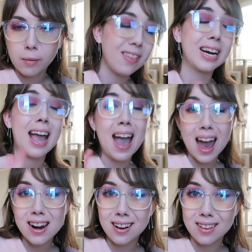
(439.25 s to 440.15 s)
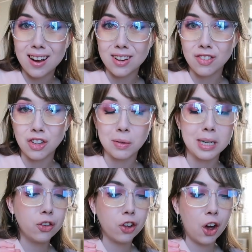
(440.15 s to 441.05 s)
And then I added a ton to
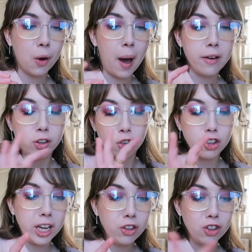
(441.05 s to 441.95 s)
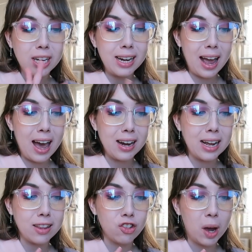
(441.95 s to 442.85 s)
it. So after changing and
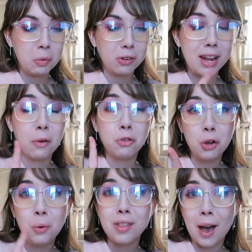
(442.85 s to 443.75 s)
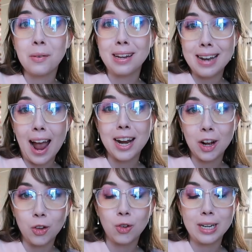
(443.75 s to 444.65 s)
adding, the chapter is now
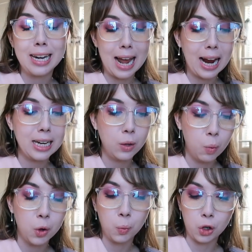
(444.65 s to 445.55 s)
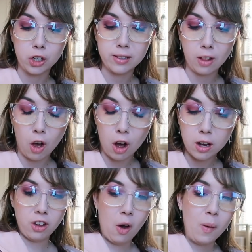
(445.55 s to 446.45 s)
2,991 words
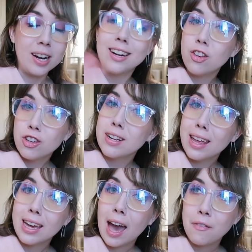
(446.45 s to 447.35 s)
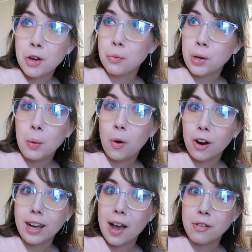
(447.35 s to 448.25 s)
long. So in addition to like having to
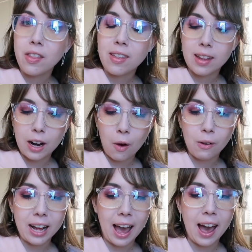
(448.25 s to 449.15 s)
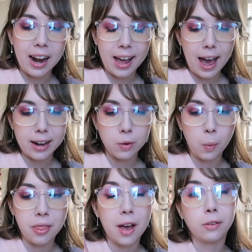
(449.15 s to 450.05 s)
rework everything that I already had, I added
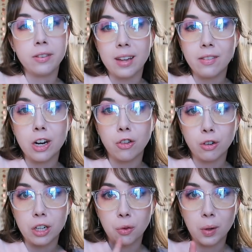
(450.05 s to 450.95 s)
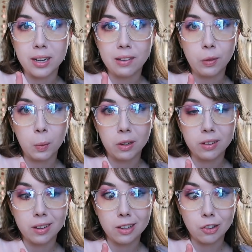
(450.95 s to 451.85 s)
1,727
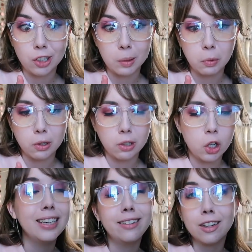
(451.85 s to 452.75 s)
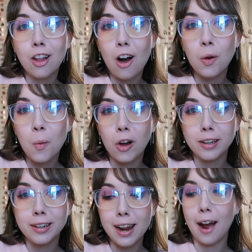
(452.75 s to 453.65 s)
words to this chapter. It's a long
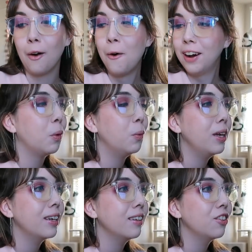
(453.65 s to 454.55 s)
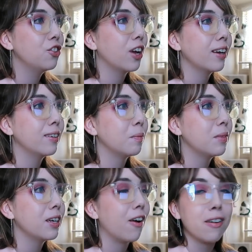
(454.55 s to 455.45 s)
one now, but we get to check
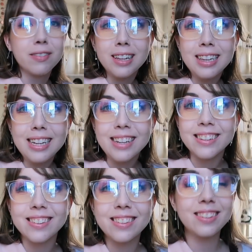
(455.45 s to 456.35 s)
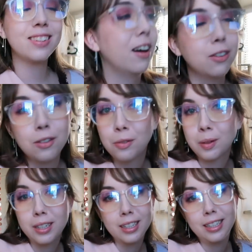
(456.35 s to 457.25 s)
something off the list. I don't know if
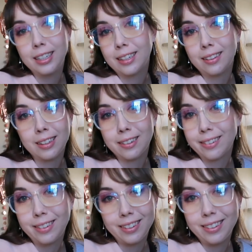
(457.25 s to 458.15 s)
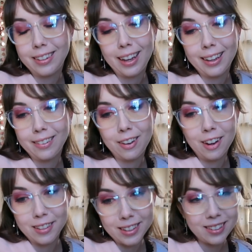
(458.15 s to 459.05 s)
we're gonna get anything else done today
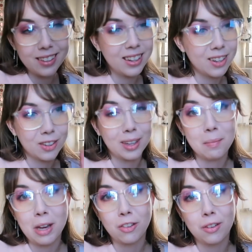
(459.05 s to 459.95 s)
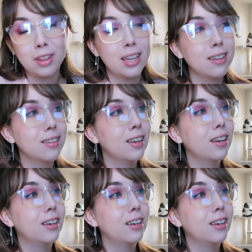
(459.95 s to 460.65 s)
on this, any other like major things.